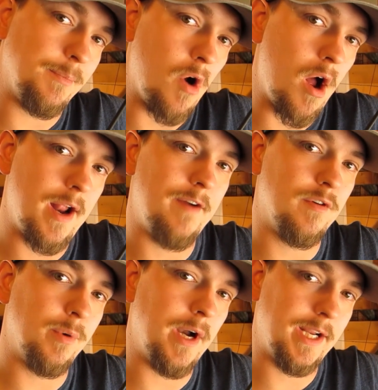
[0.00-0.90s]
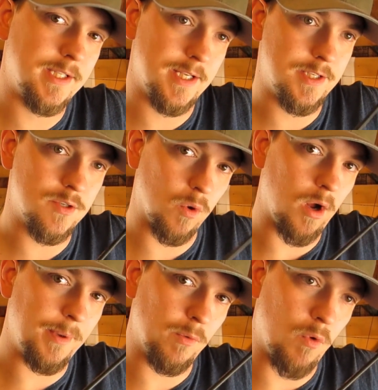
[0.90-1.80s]
rod ever breaks, this is what
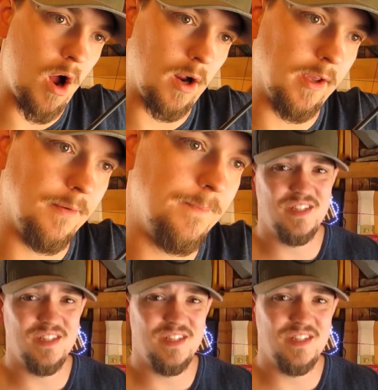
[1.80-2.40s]
I'll be rocking.